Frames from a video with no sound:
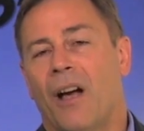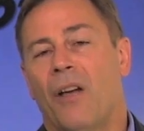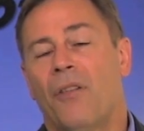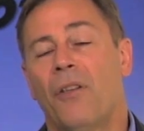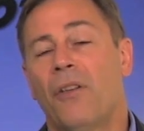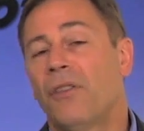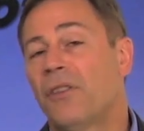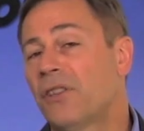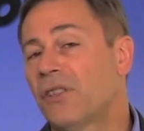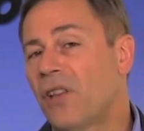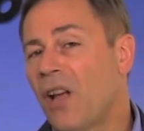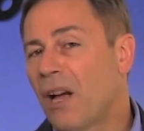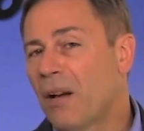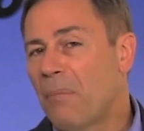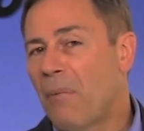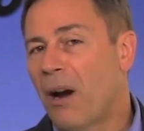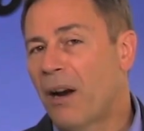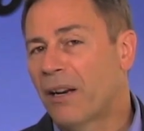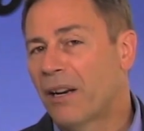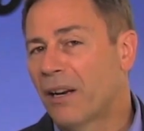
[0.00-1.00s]
Although the
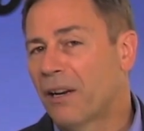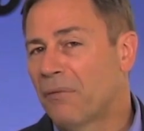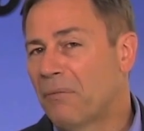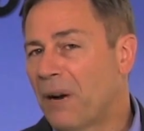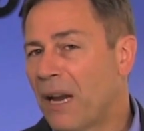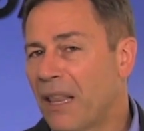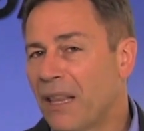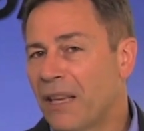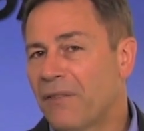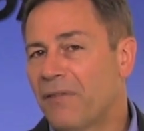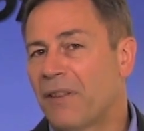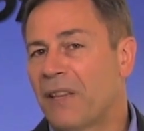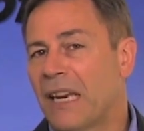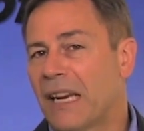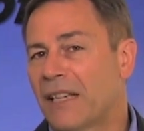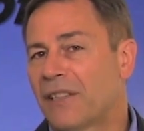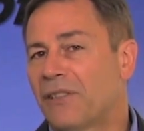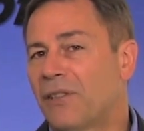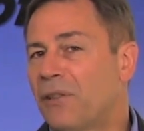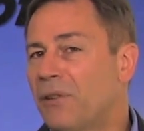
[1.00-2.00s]
stock market can rally for the
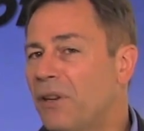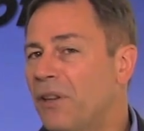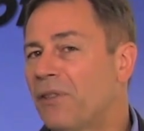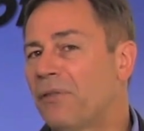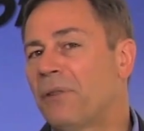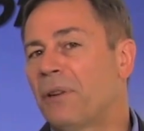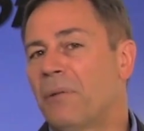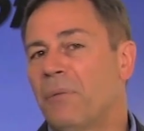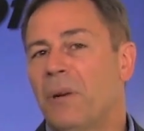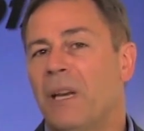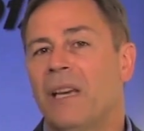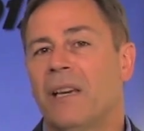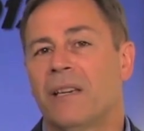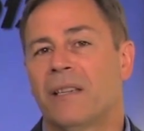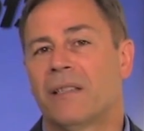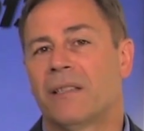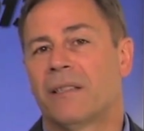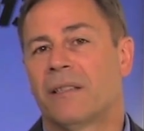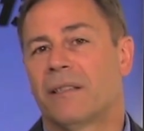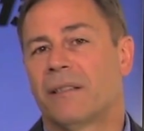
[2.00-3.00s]
next 2 to 3
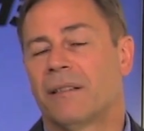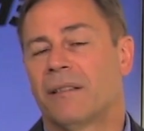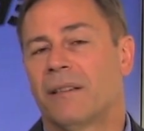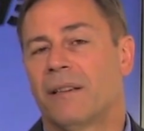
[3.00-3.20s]
weeks,